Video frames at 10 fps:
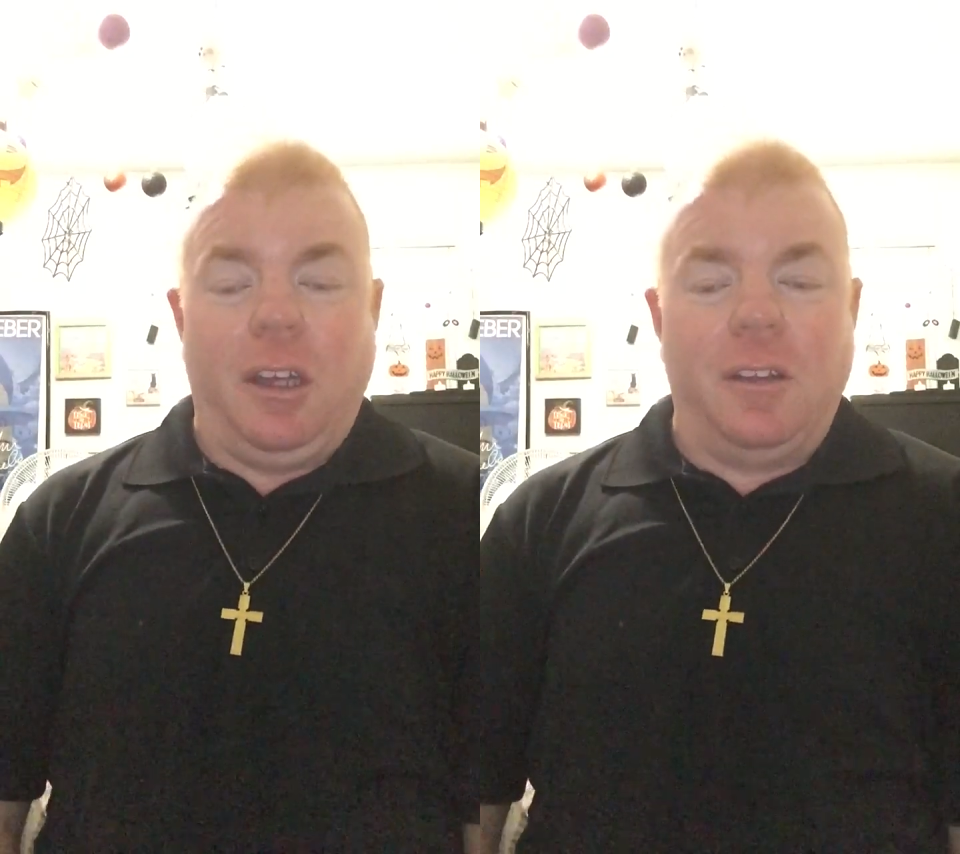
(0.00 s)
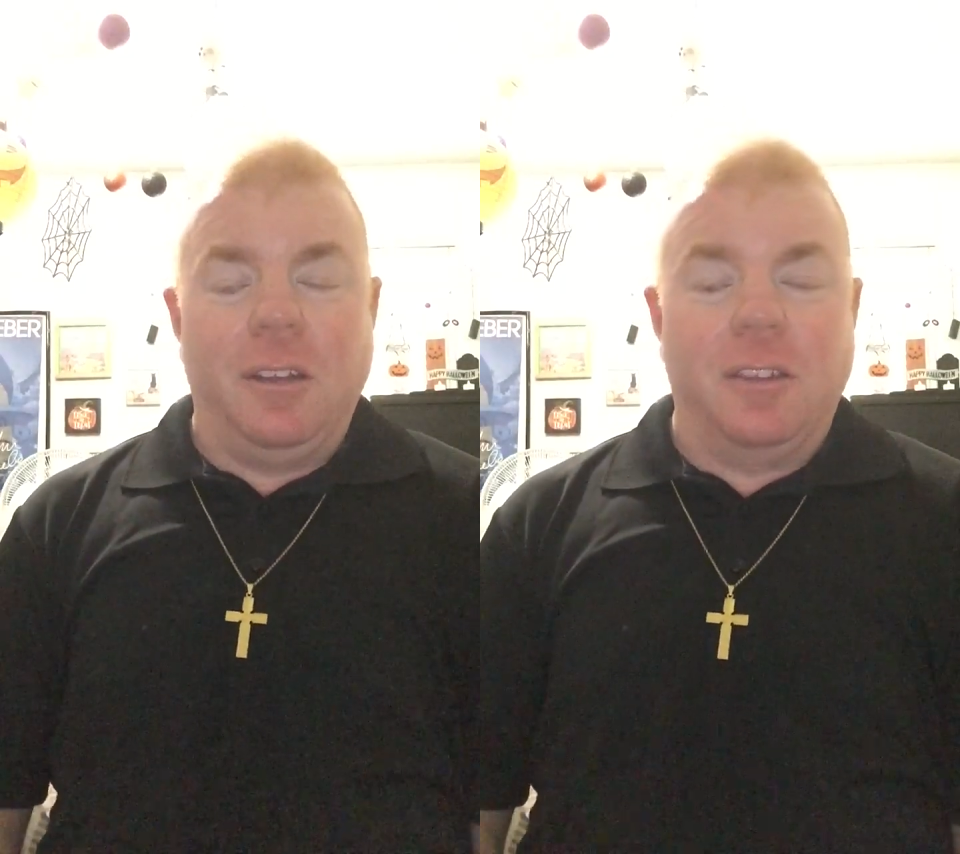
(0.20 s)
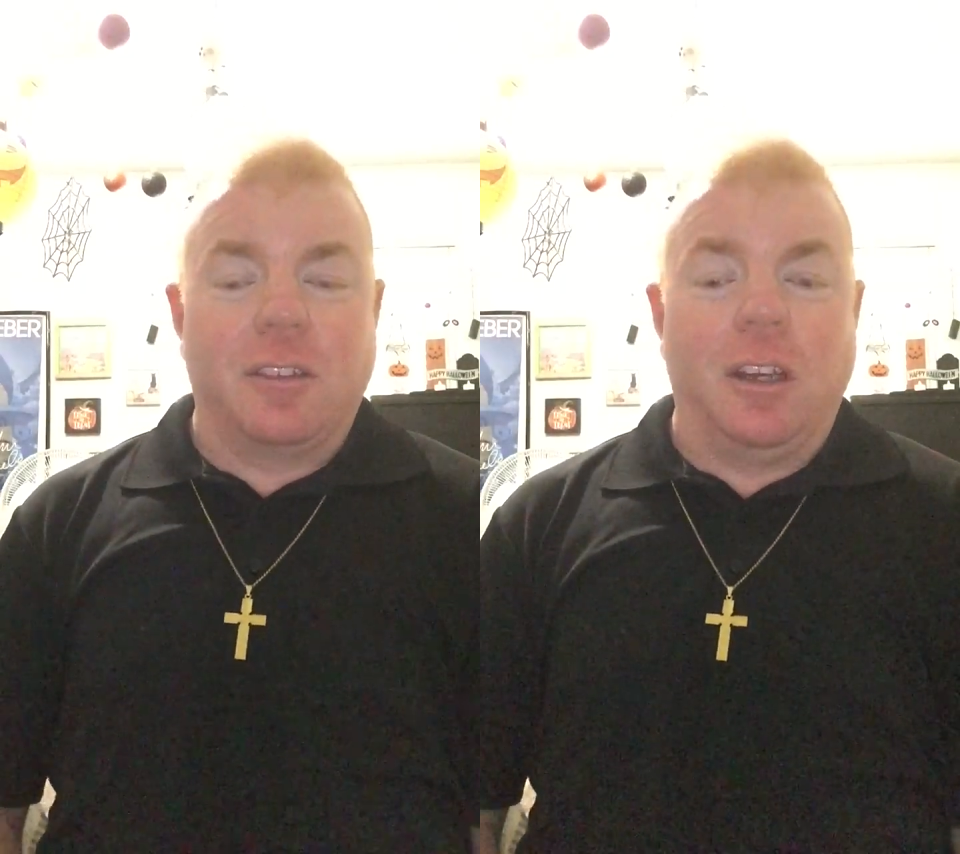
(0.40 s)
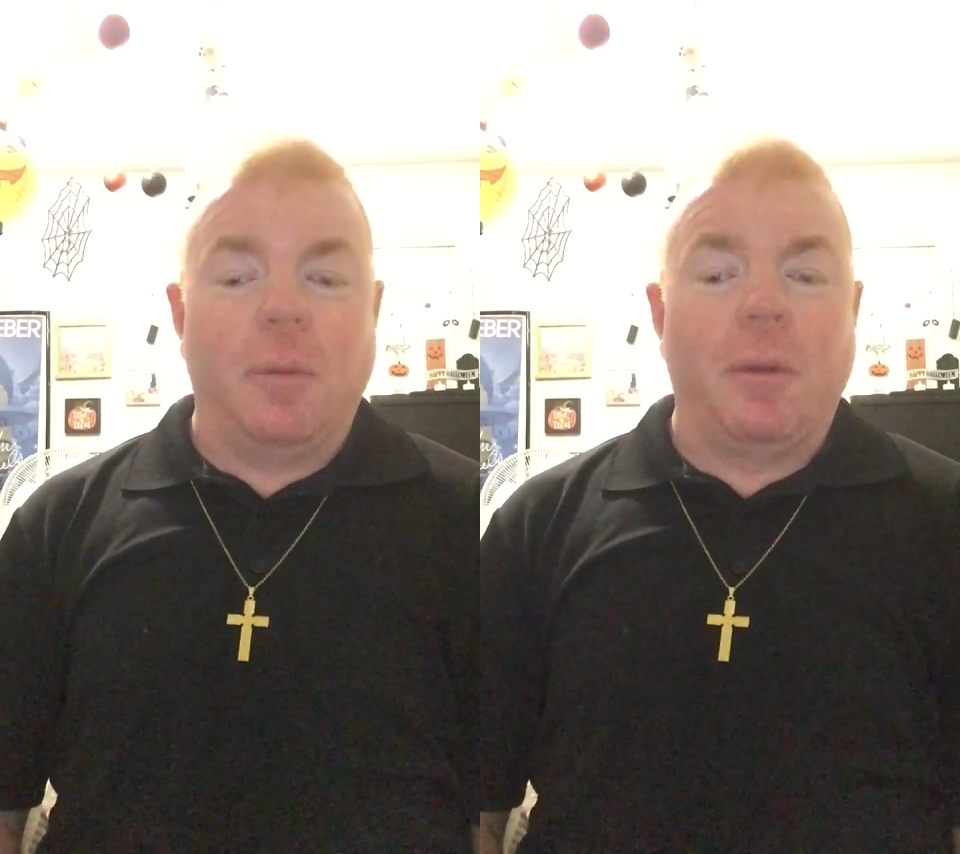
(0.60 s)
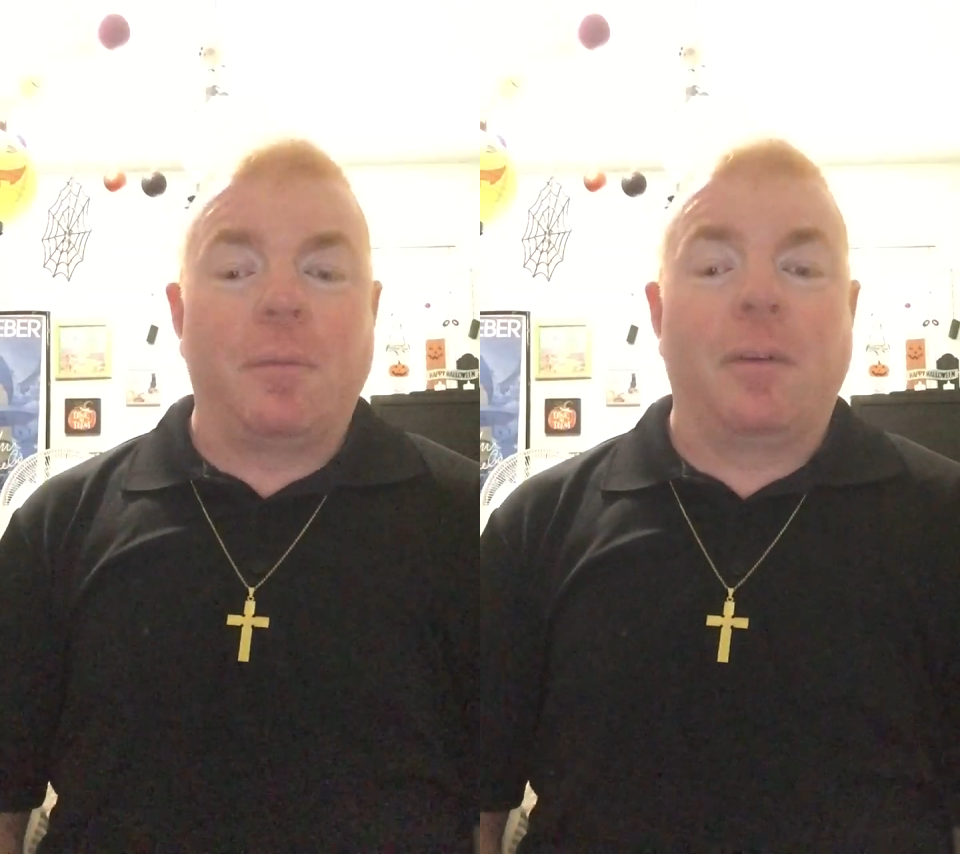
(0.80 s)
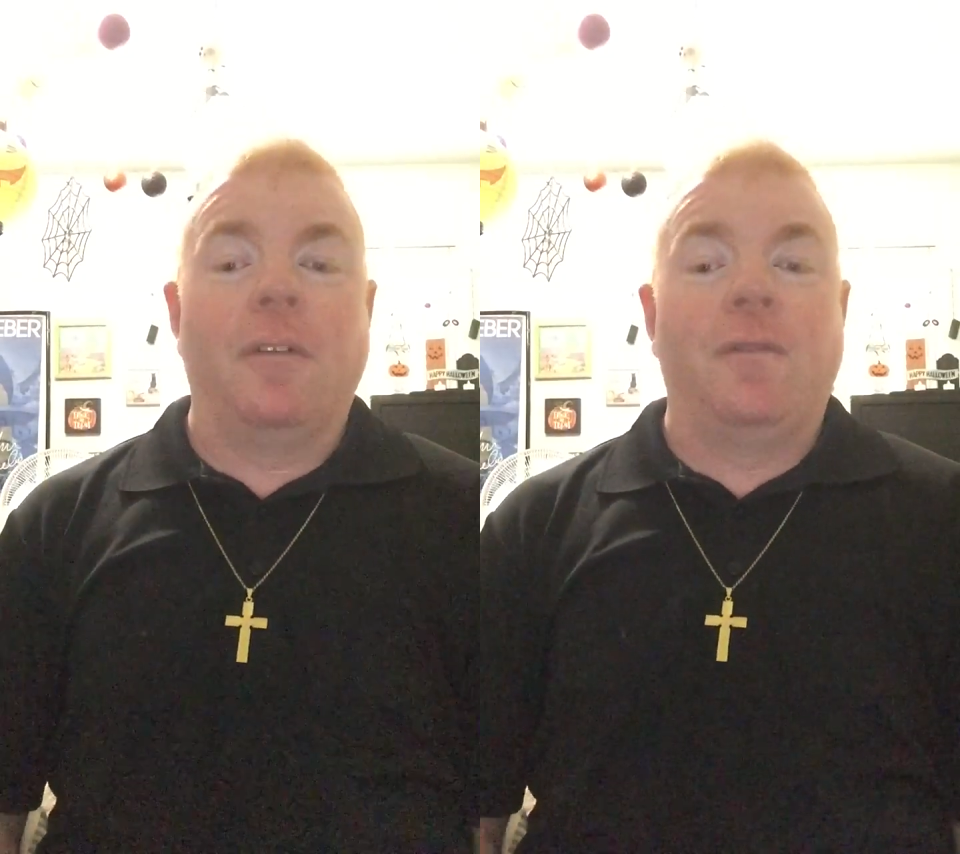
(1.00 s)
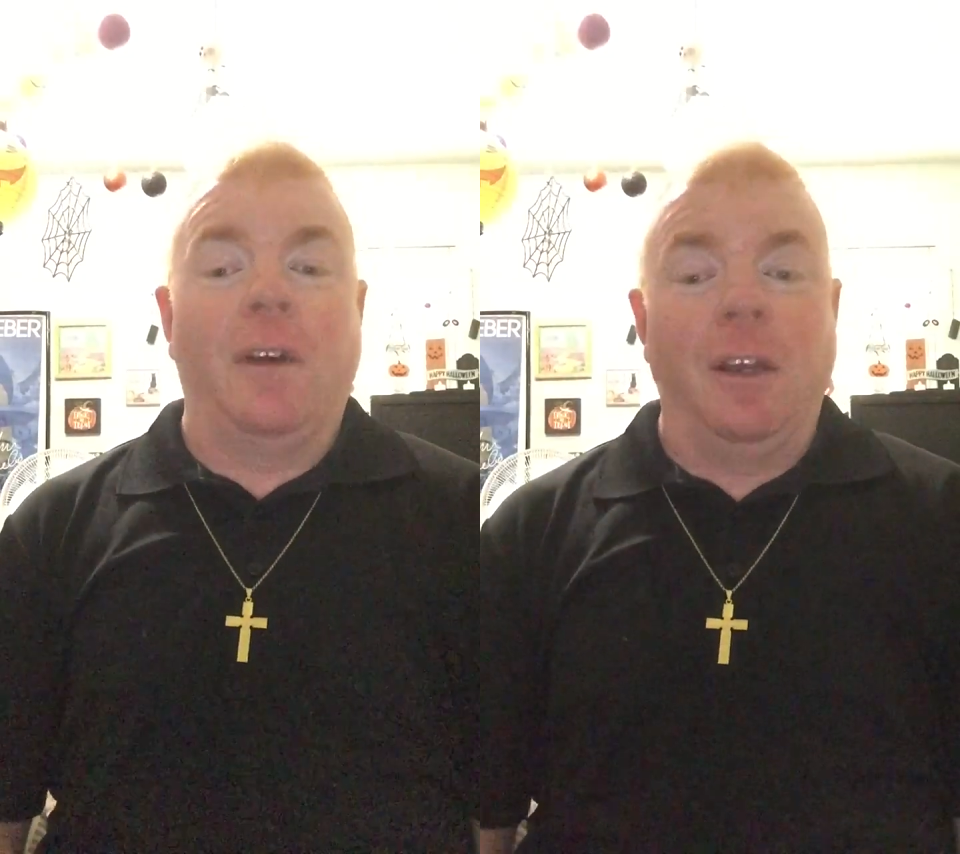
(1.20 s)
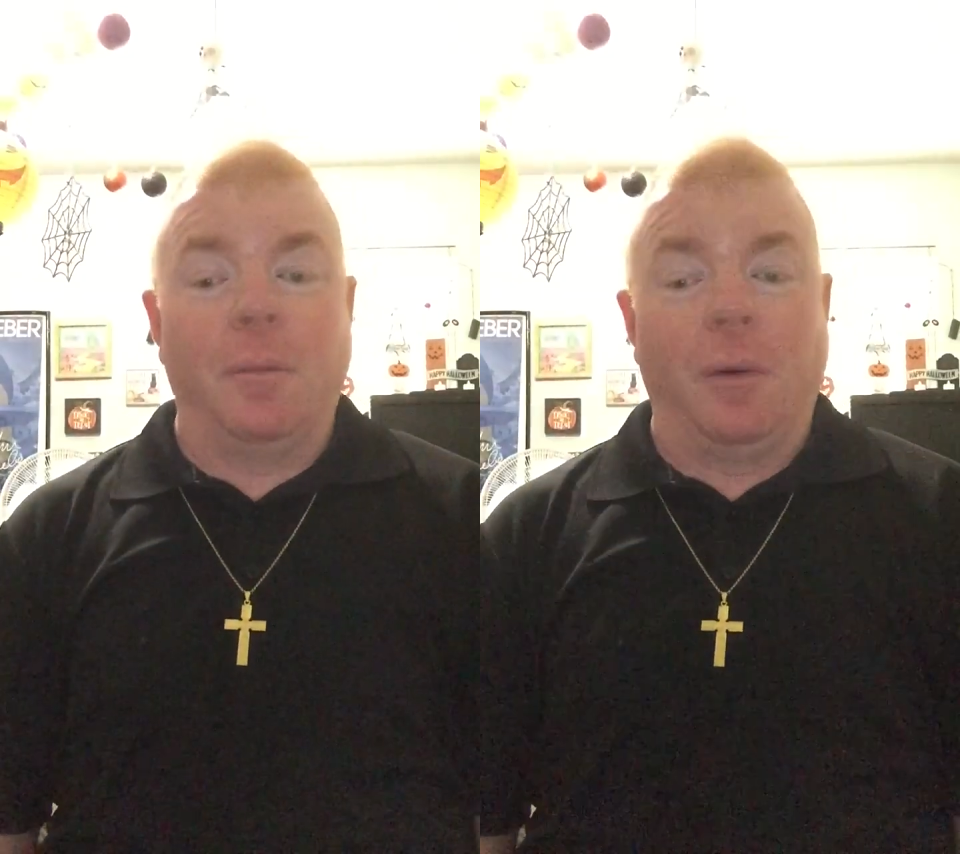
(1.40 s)
This could have been
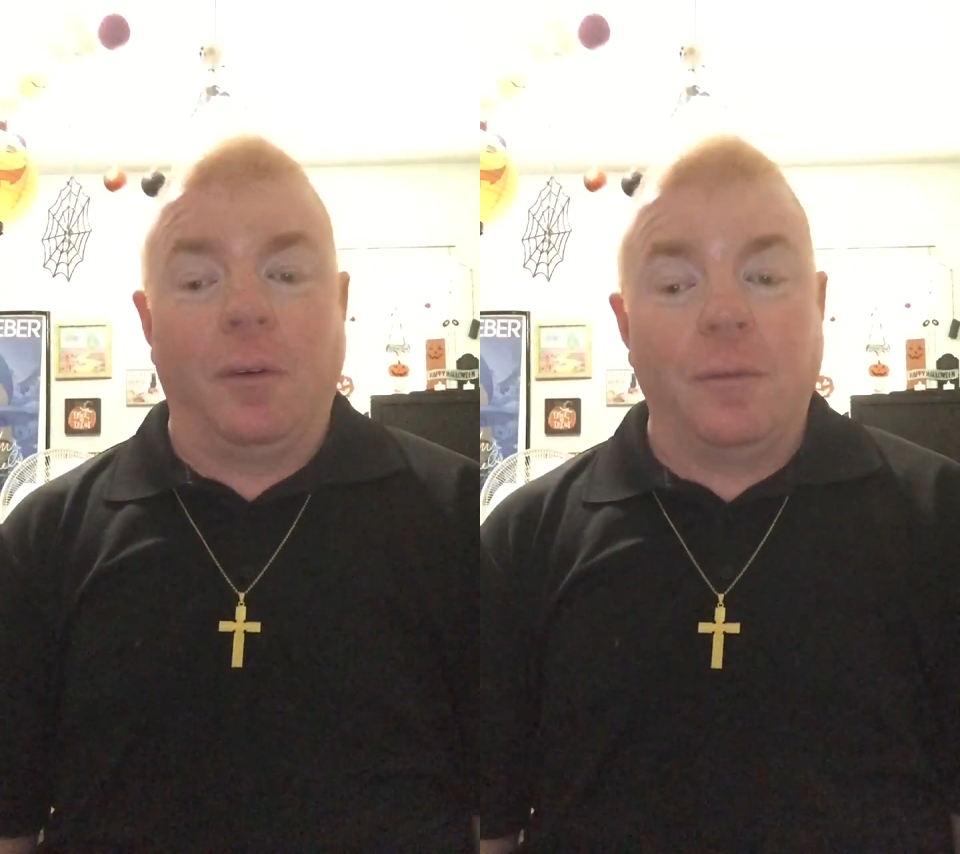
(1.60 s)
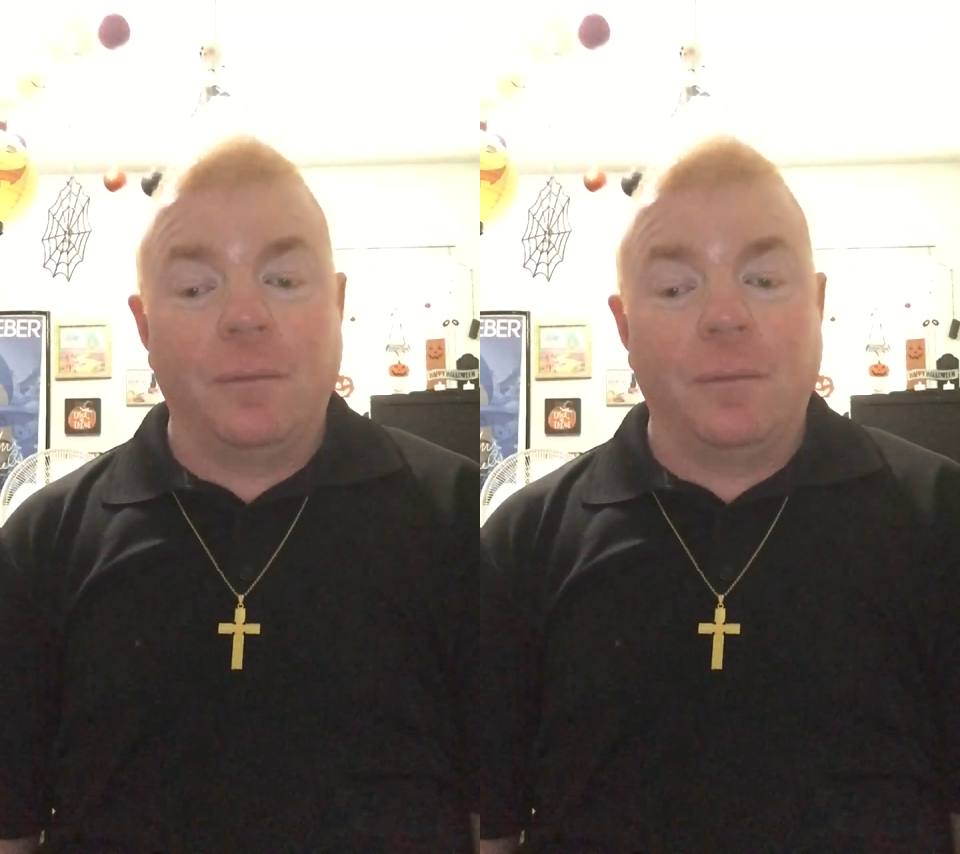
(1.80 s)
preventable